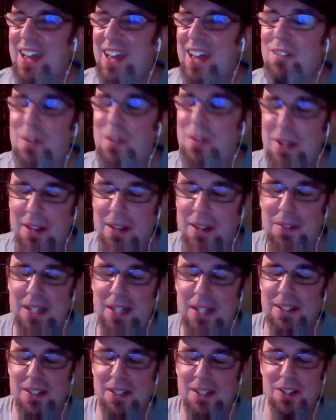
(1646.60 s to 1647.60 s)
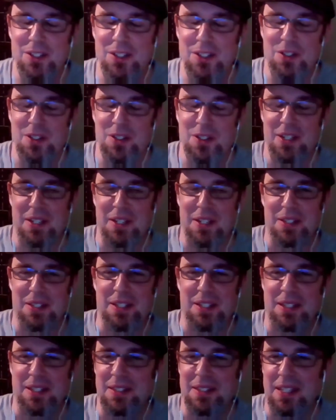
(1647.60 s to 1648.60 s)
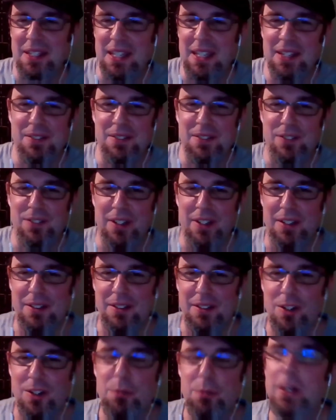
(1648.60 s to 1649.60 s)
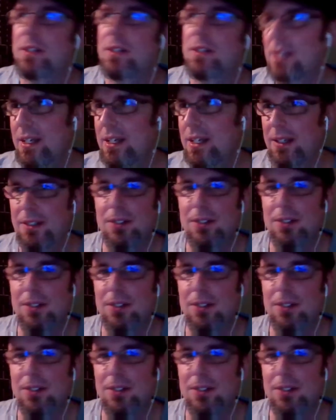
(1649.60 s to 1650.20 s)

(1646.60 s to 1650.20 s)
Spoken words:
And what about, I mean, you're the king of no pun intended.